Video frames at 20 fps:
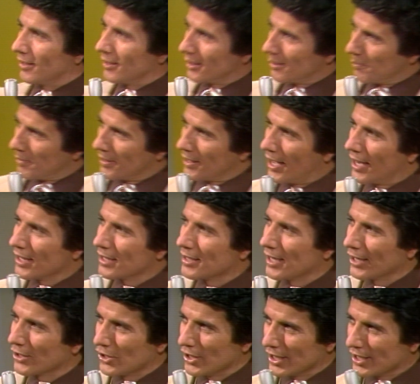The banana
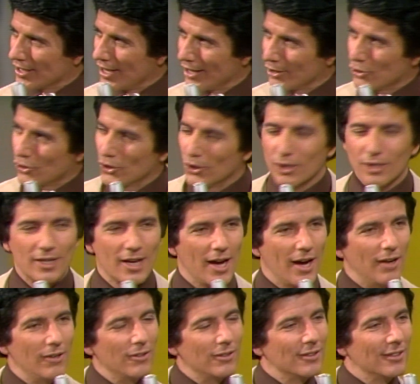section is not sure
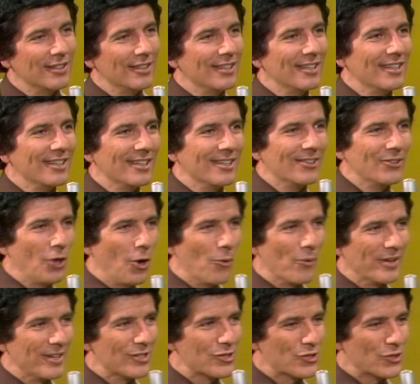now. no
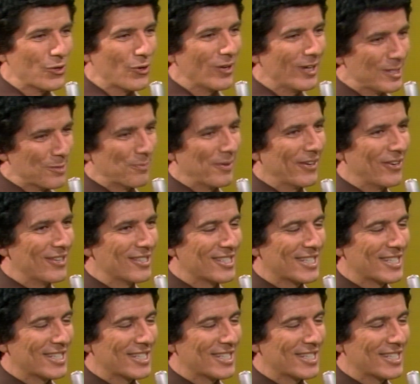one is sure. Let's bring on